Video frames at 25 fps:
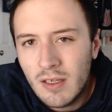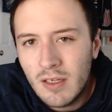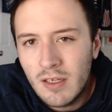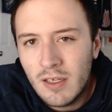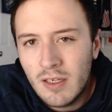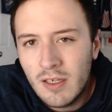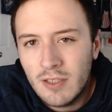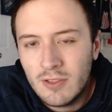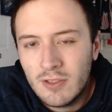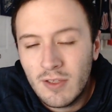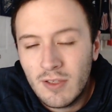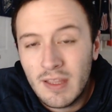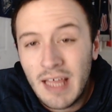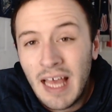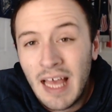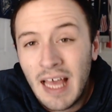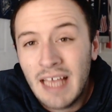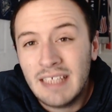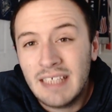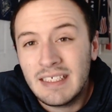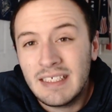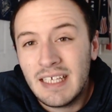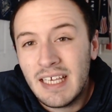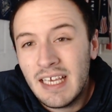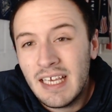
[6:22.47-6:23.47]
So that
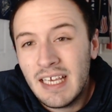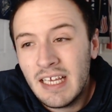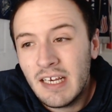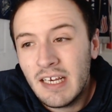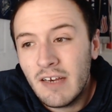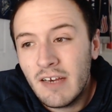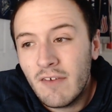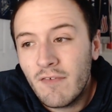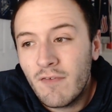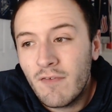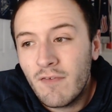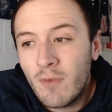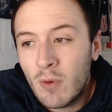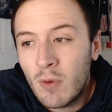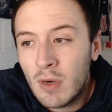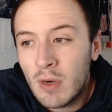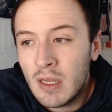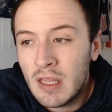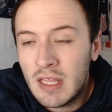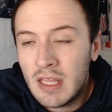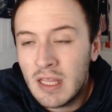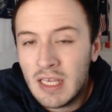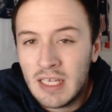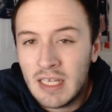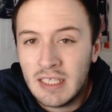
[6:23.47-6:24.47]
is it for
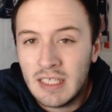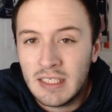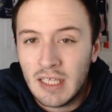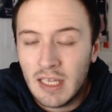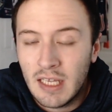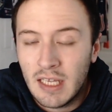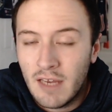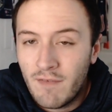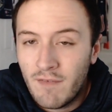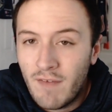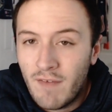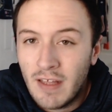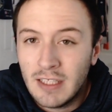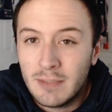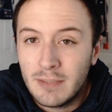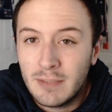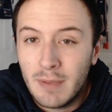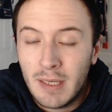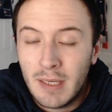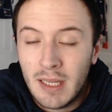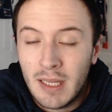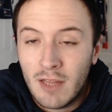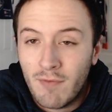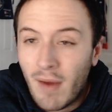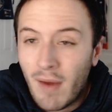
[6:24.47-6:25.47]
the
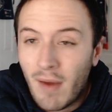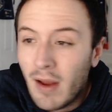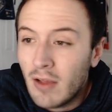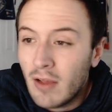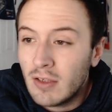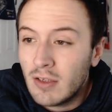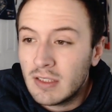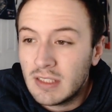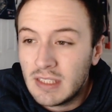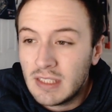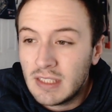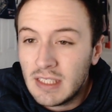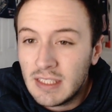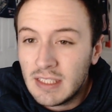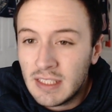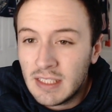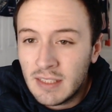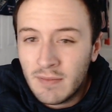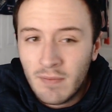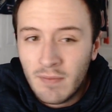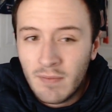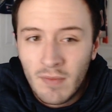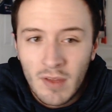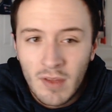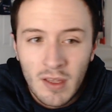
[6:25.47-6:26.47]
defensemen in the regular
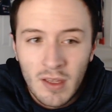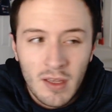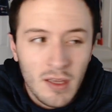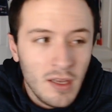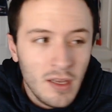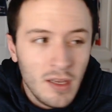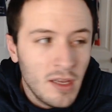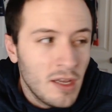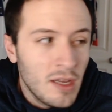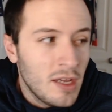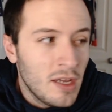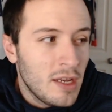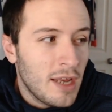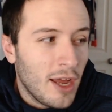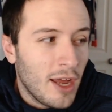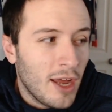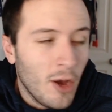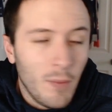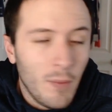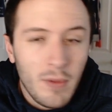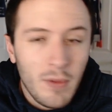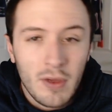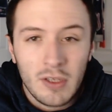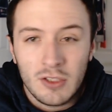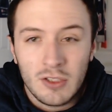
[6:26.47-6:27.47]
season. I
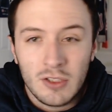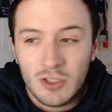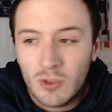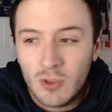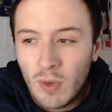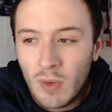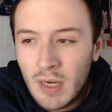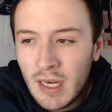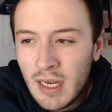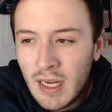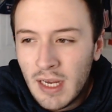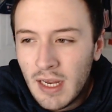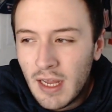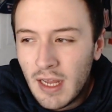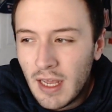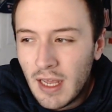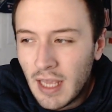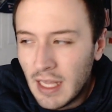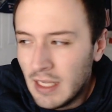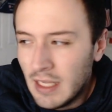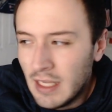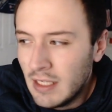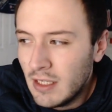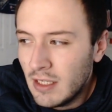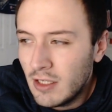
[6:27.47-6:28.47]
hope you enjoyed it.
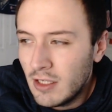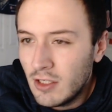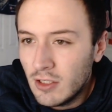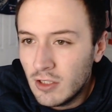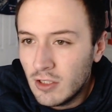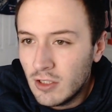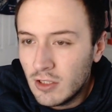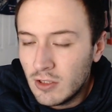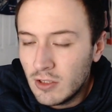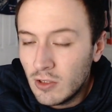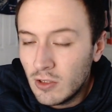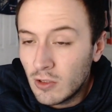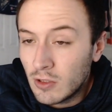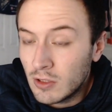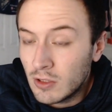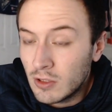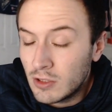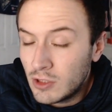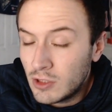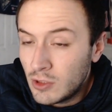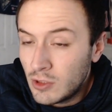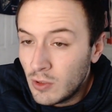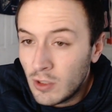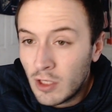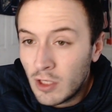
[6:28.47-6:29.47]
And you're
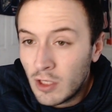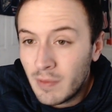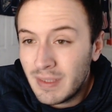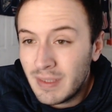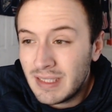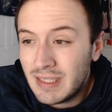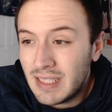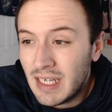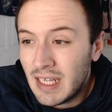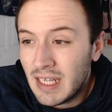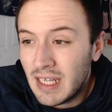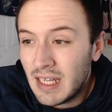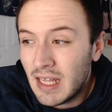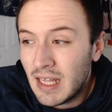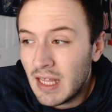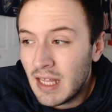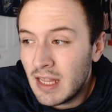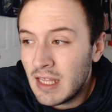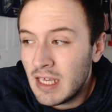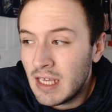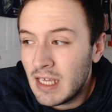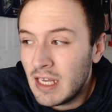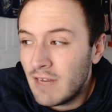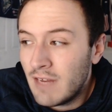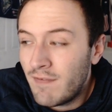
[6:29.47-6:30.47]
soon going to be seeing
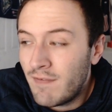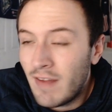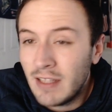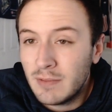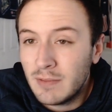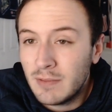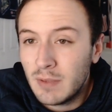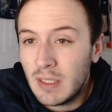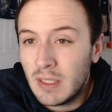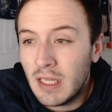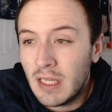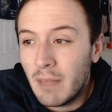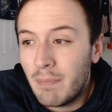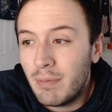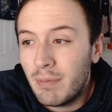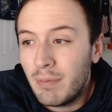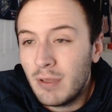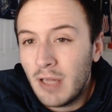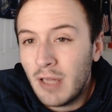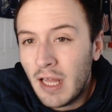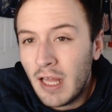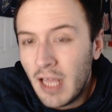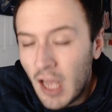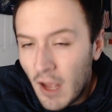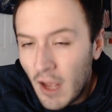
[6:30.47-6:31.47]
the defensemen in the
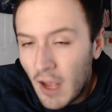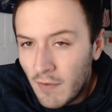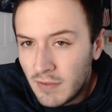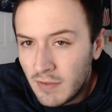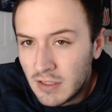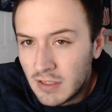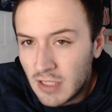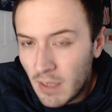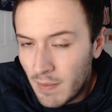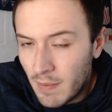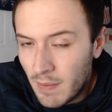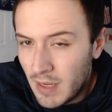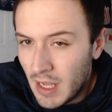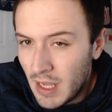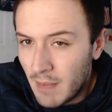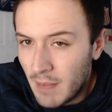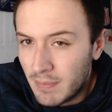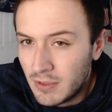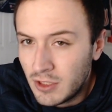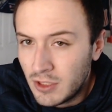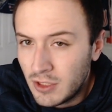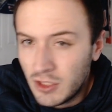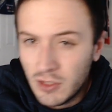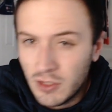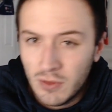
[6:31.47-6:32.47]
playoffs coming up
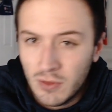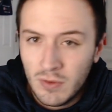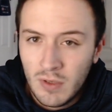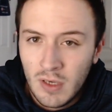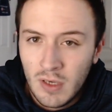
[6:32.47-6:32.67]
soon.